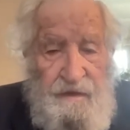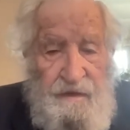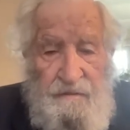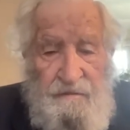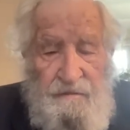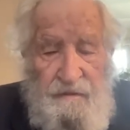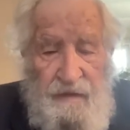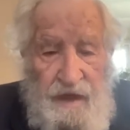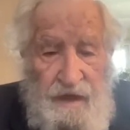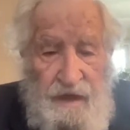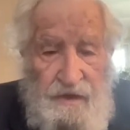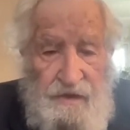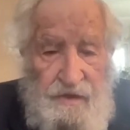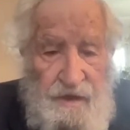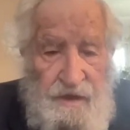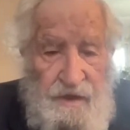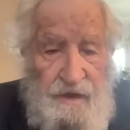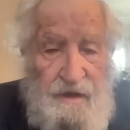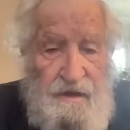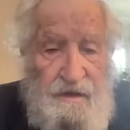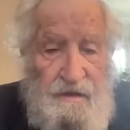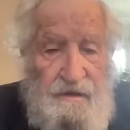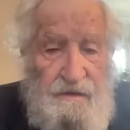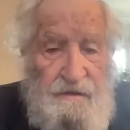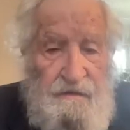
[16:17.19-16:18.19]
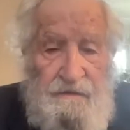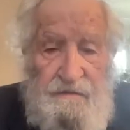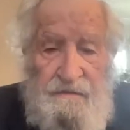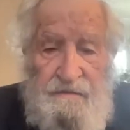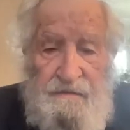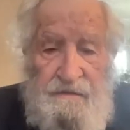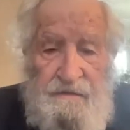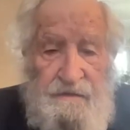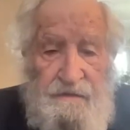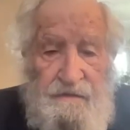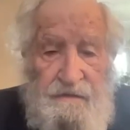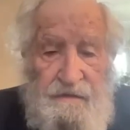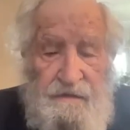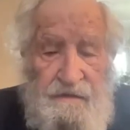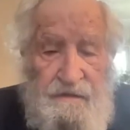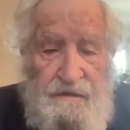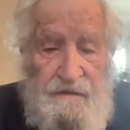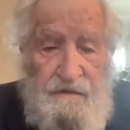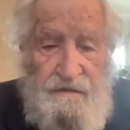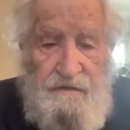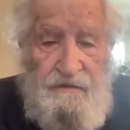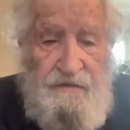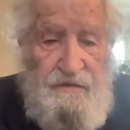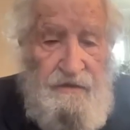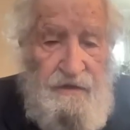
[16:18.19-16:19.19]
Mexico,
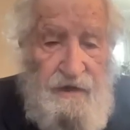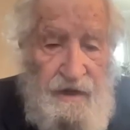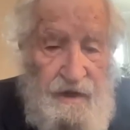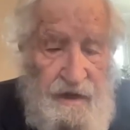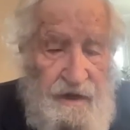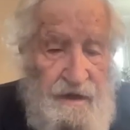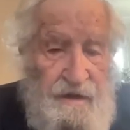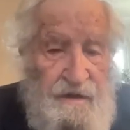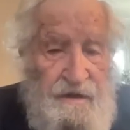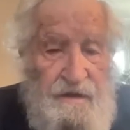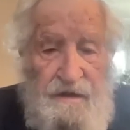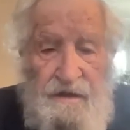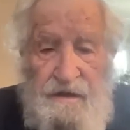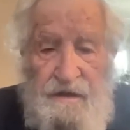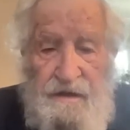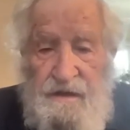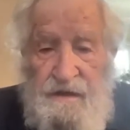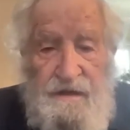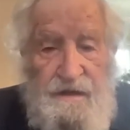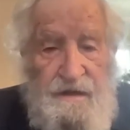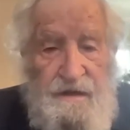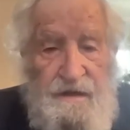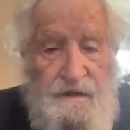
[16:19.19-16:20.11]
France,